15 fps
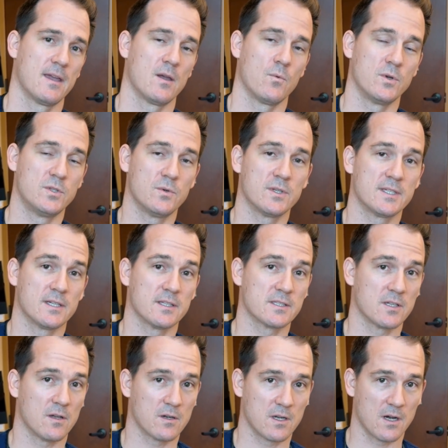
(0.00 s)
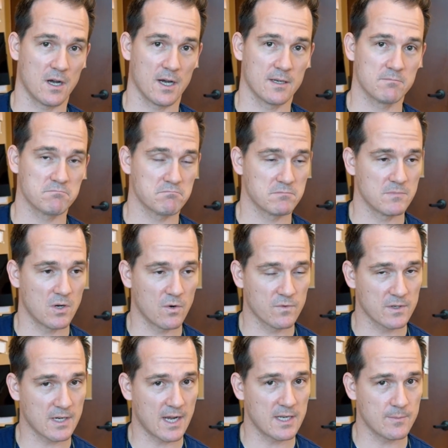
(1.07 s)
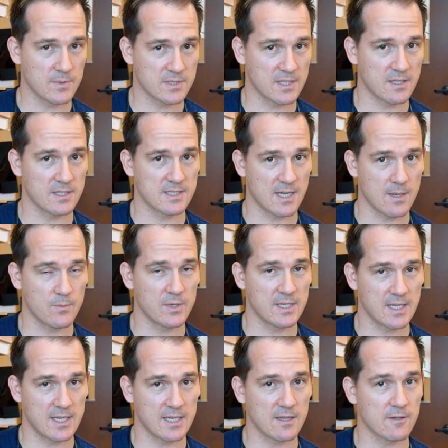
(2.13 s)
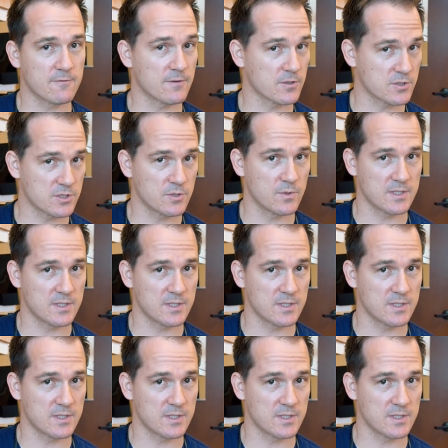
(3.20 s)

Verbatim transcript: We do it till it's all gone. Over 90% of the time we get it in the first two